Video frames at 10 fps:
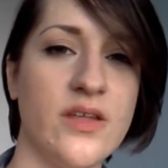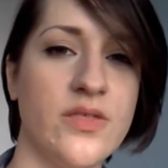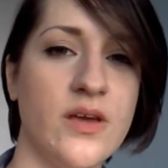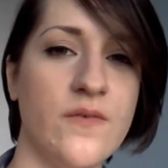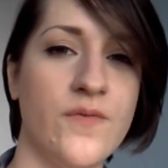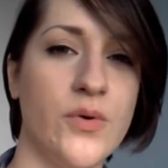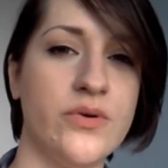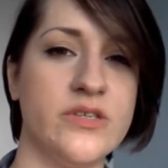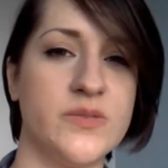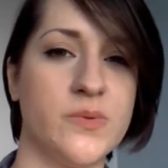I think
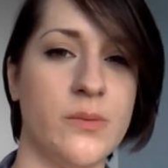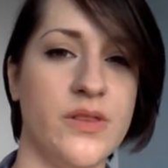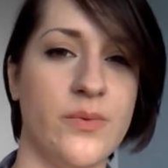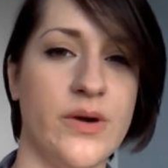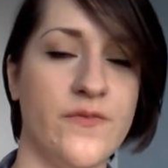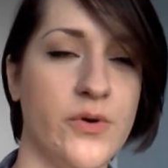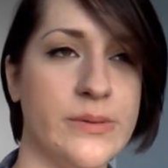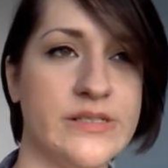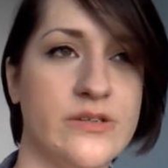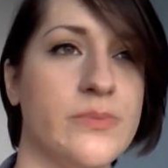Vocal's probably the way
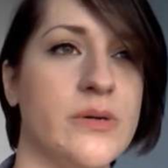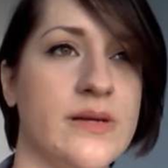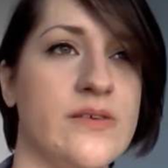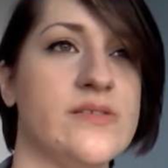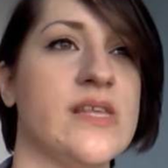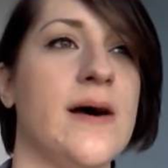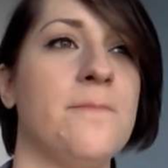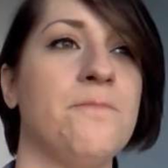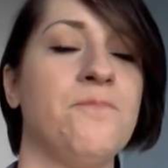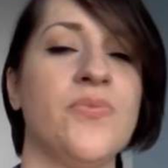forward, so I'll probably use
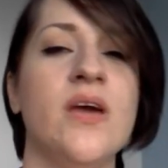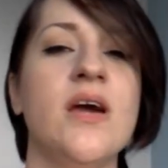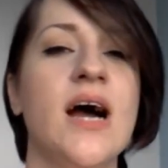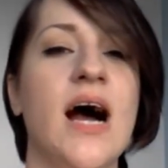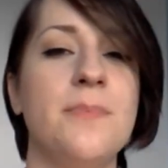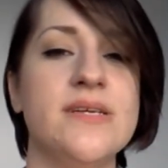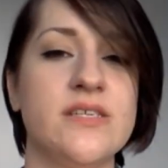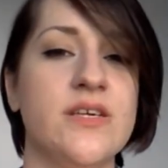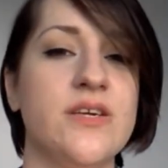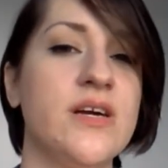that. And
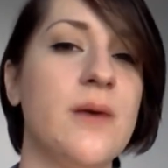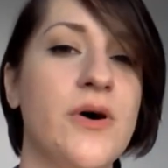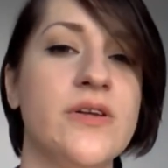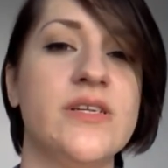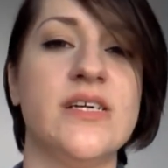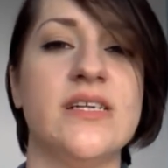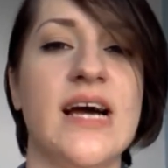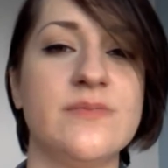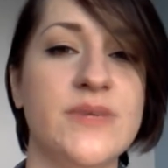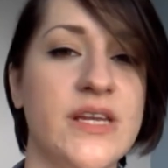basically you can come on and
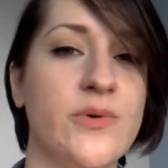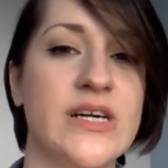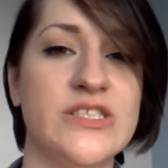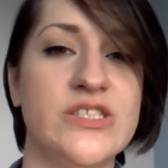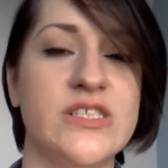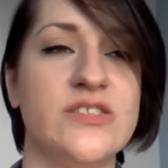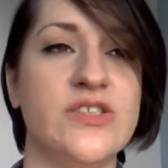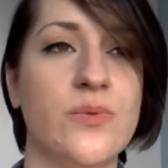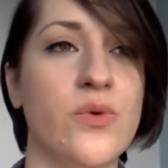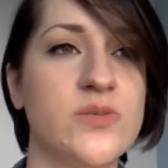ask me any questions,
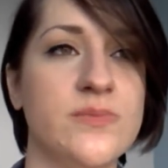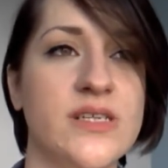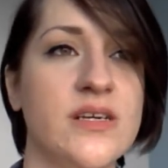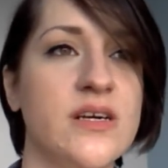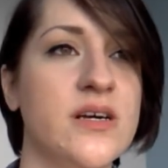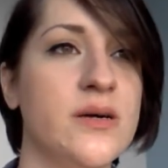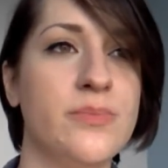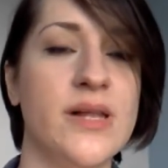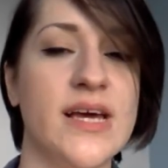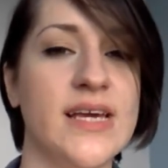you can watch me
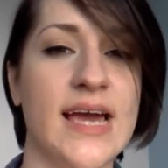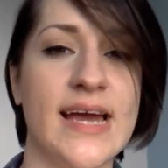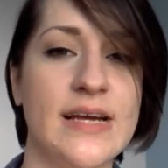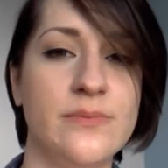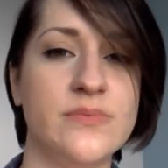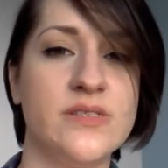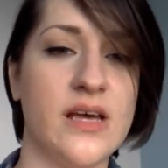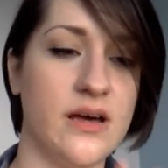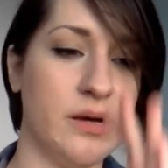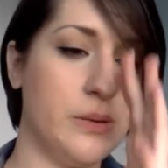play games,
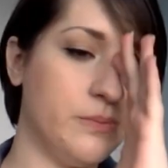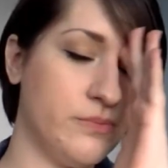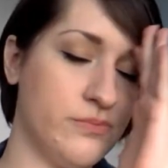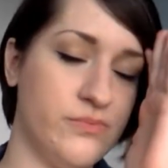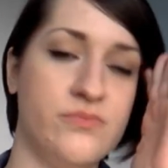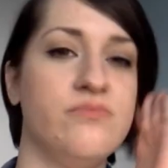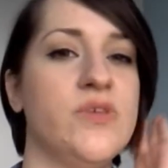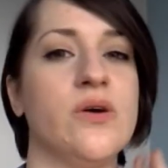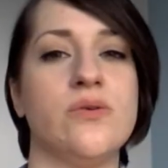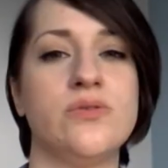um,
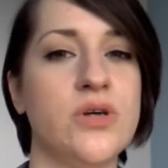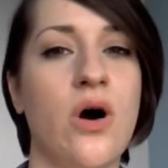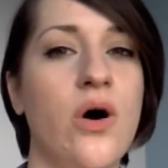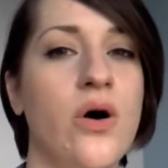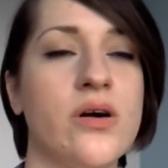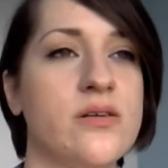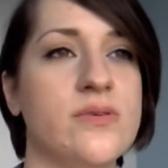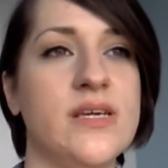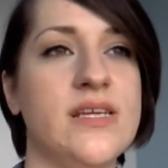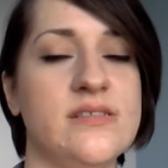you know, talk,
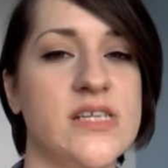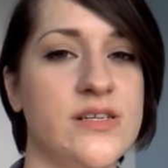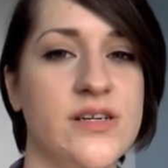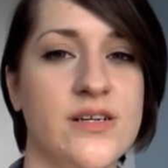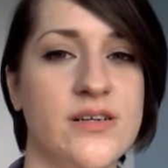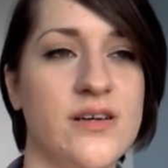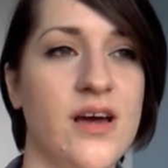eat dinner.